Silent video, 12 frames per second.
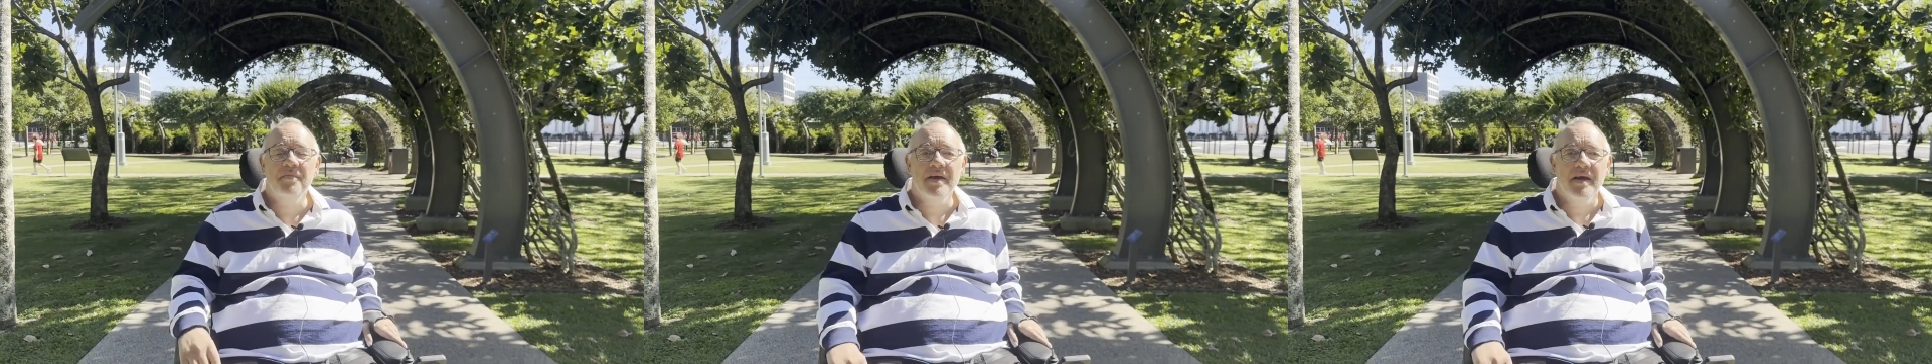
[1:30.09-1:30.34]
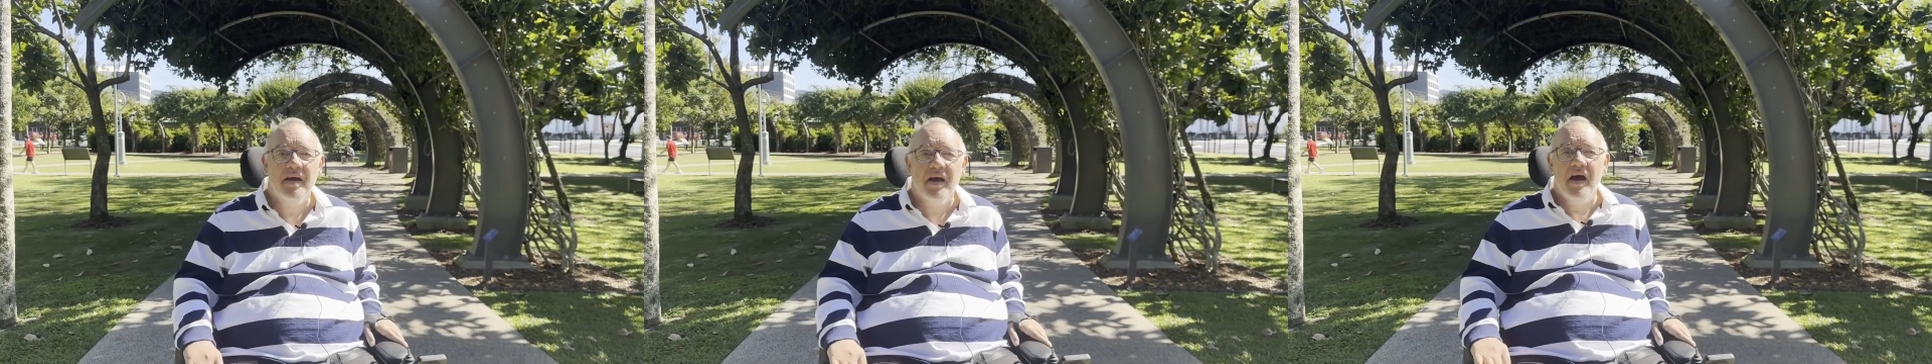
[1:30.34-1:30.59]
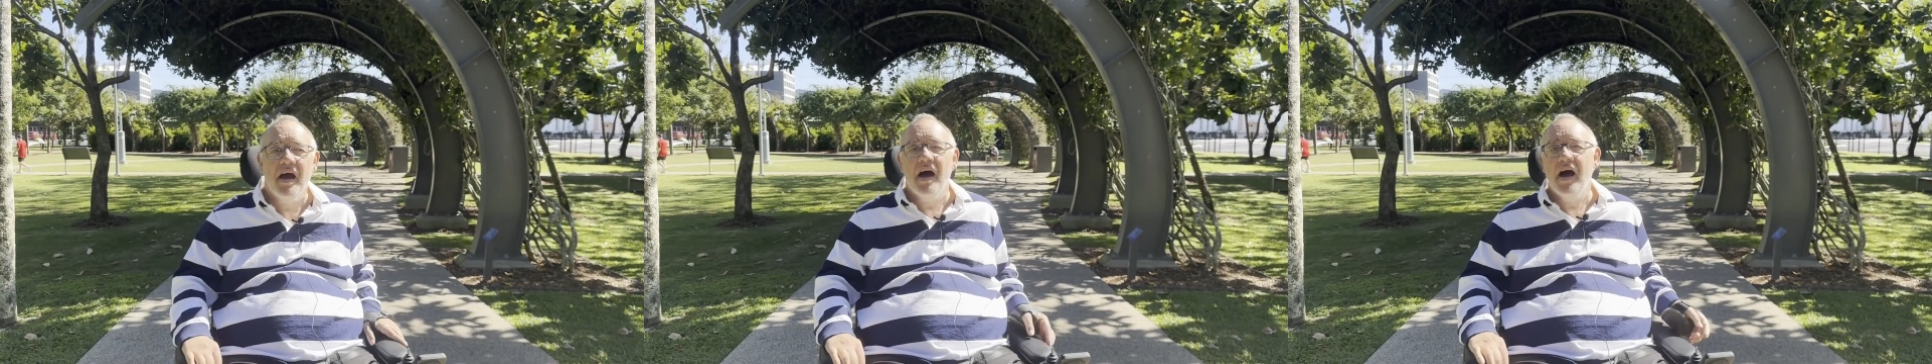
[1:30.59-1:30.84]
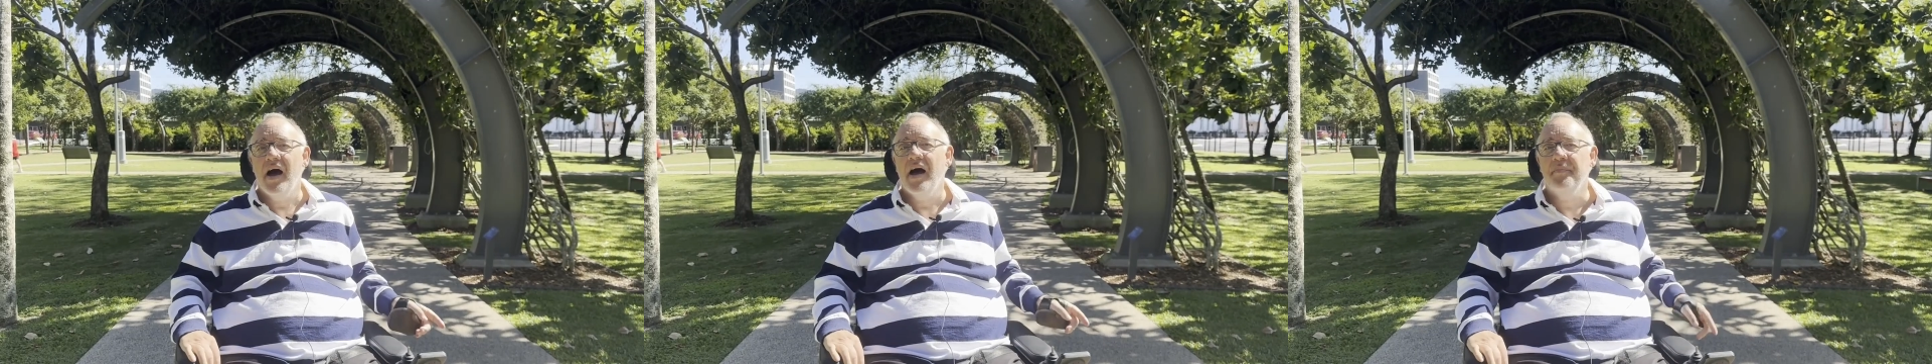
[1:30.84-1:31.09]
me
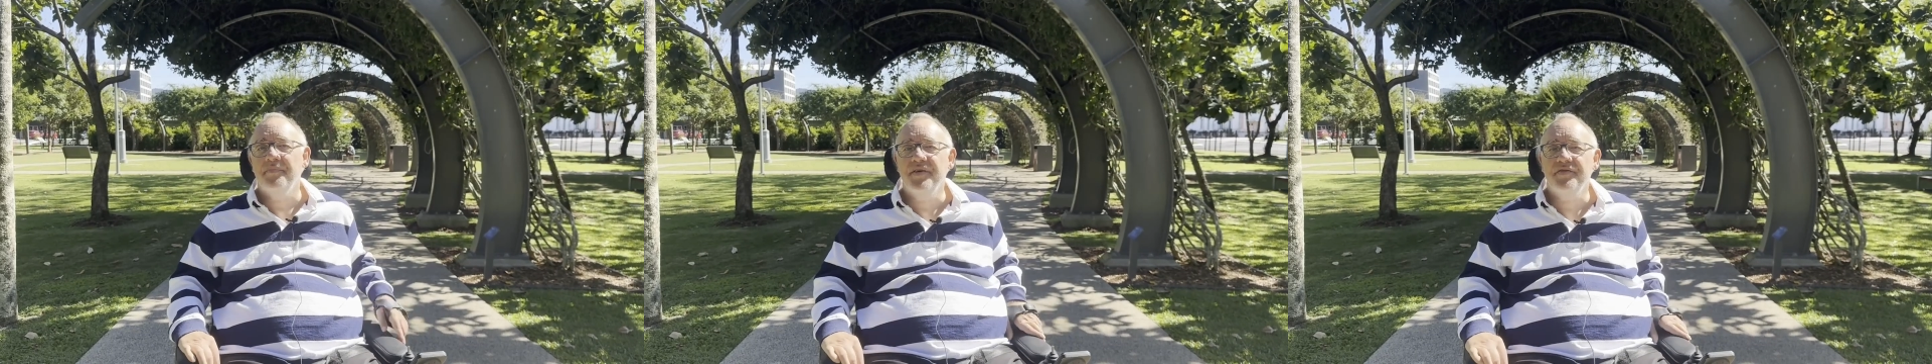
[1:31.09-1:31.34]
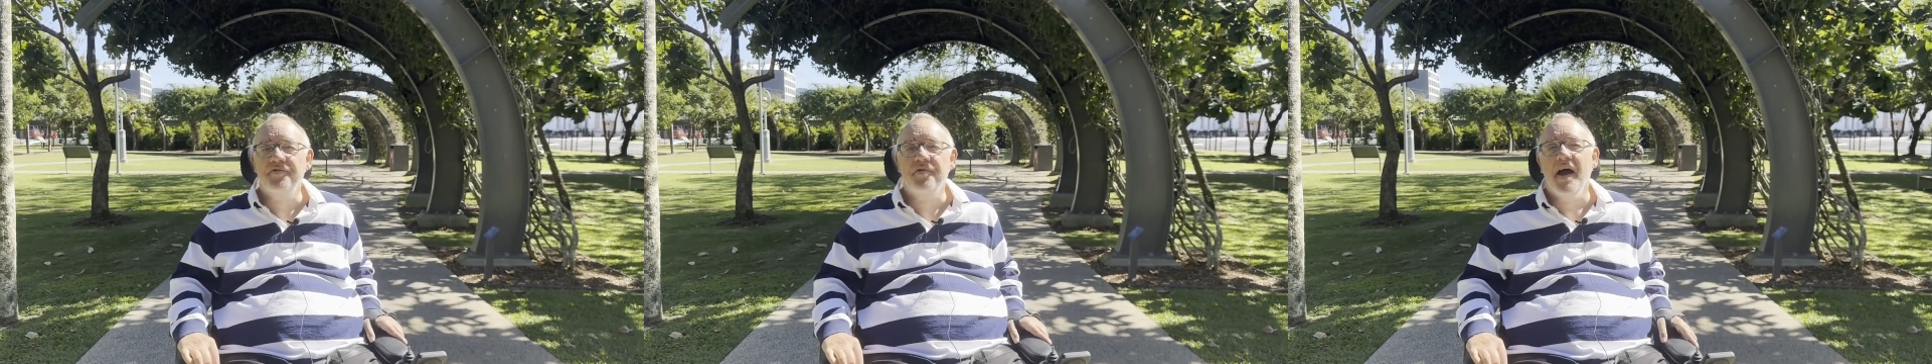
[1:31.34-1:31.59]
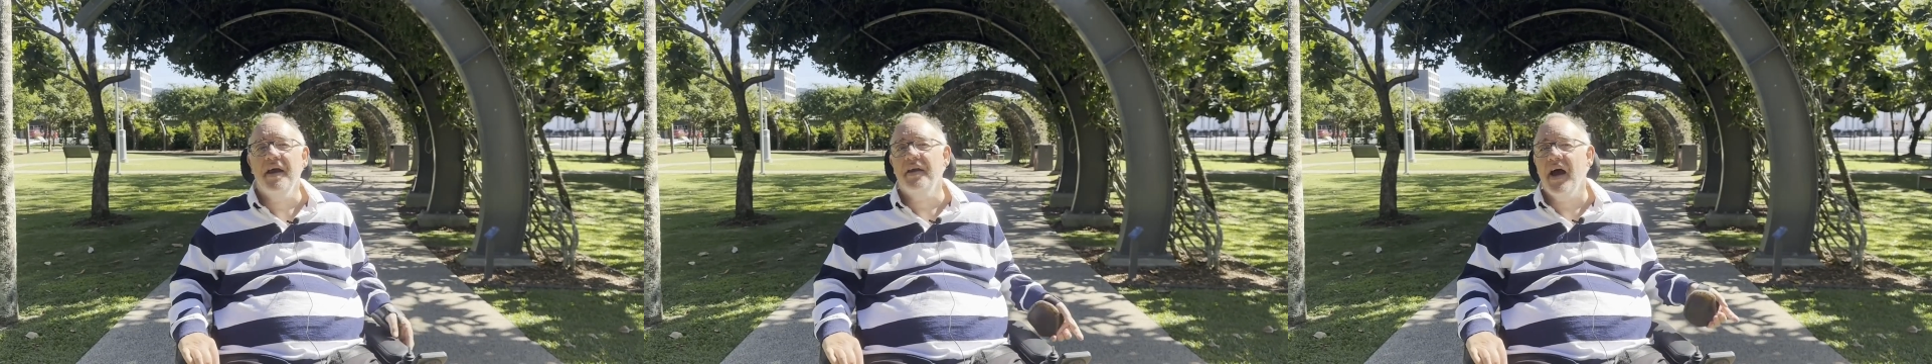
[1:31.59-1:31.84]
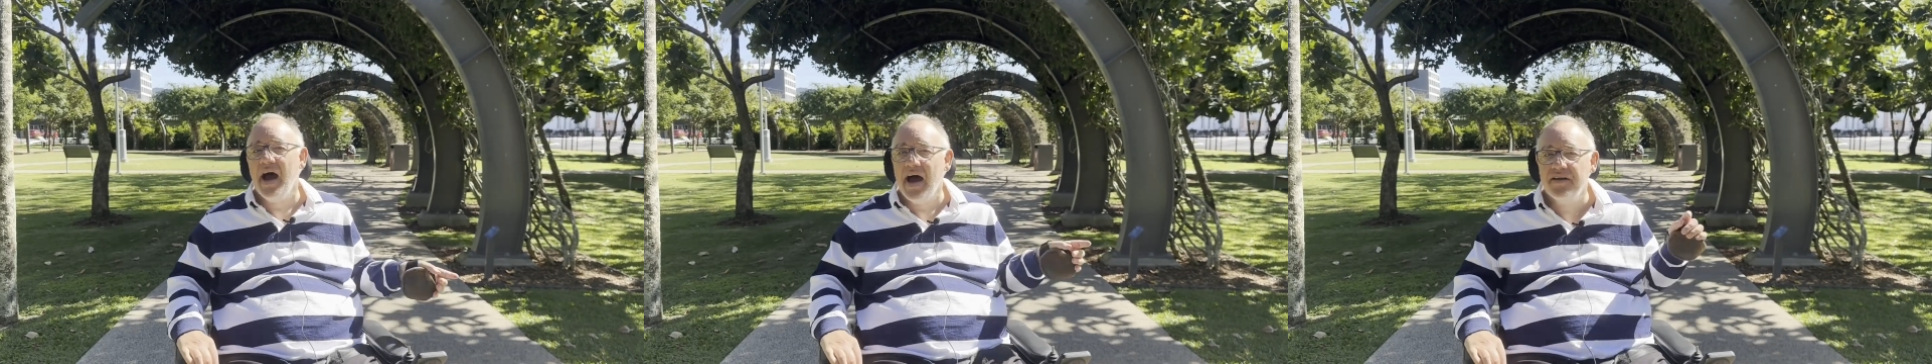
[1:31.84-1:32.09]
this great
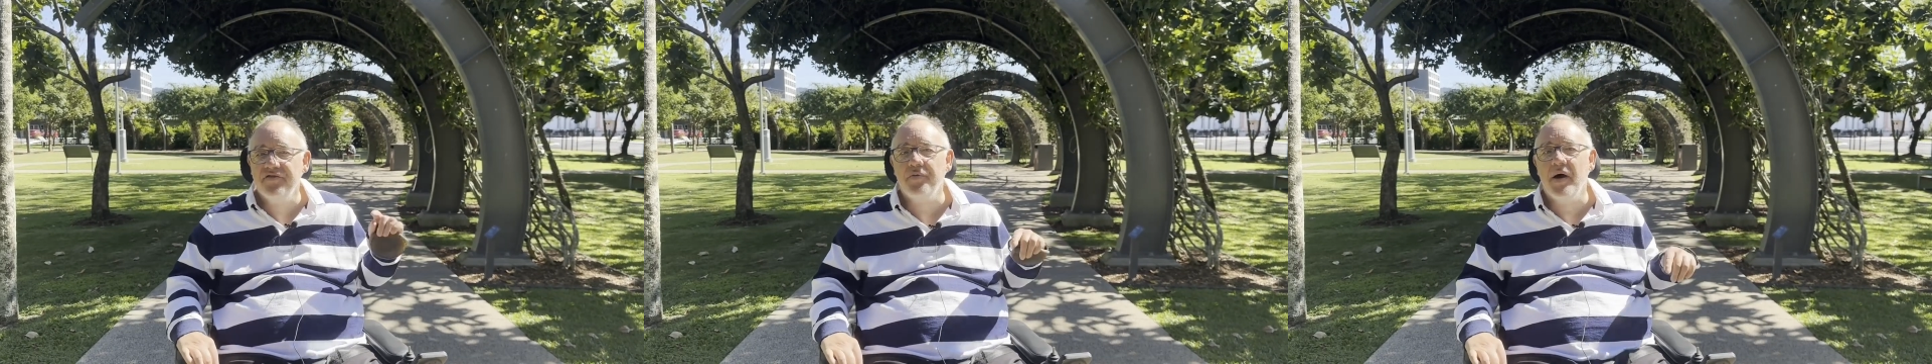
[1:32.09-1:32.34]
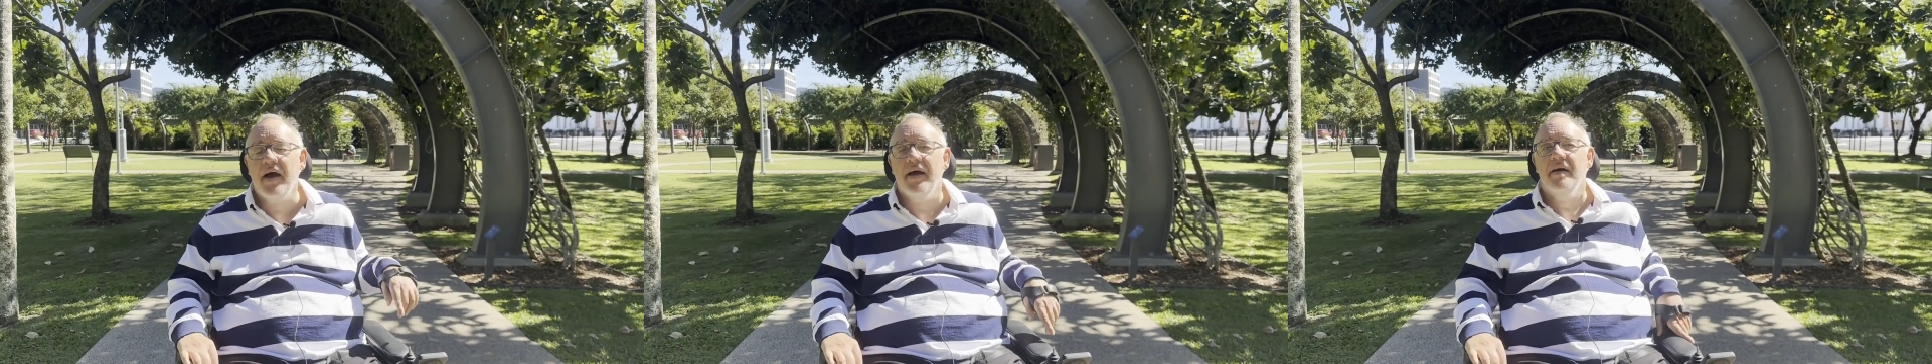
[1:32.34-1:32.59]
archway